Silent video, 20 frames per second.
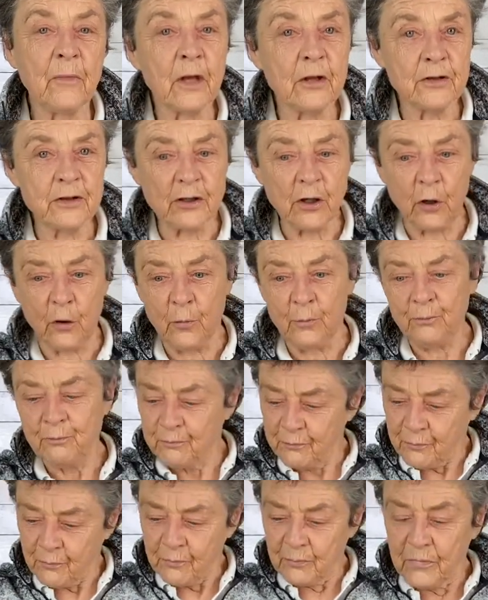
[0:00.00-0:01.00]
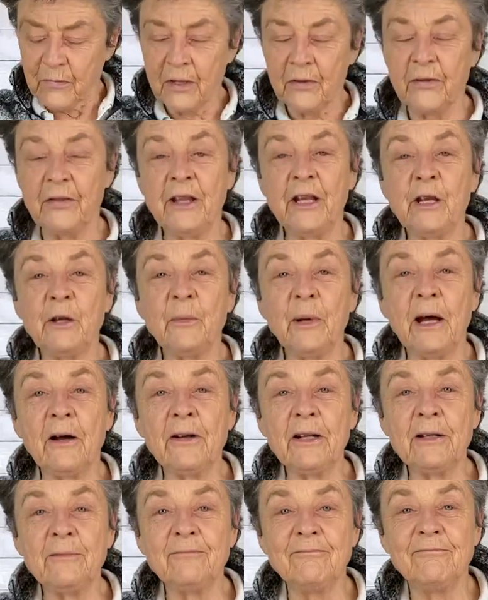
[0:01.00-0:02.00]
So think
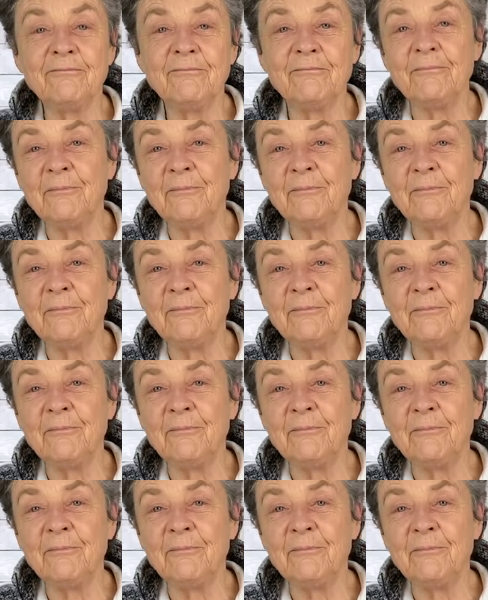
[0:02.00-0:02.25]
about it.